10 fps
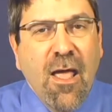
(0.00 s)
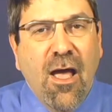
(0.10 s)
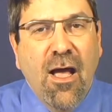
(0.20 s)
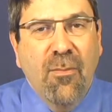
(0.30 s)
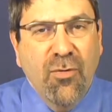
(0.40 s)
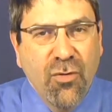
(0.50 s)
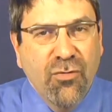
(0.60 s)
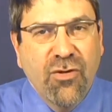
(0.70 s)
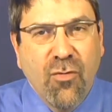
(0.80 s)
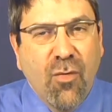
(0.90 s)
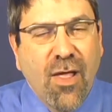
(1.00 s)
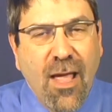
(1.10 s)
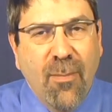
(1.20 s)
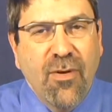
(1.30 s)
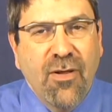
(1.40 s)
um, usually what will
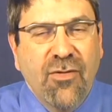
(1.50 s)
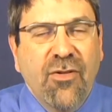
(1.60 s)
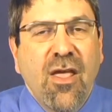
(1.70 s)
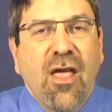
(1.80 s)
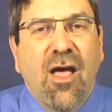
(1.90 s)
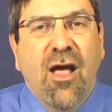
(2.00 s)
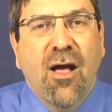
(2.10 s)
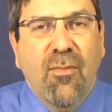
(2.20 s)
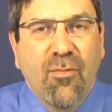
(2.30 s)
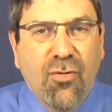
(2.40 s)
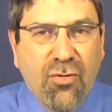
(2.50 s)
happen is um,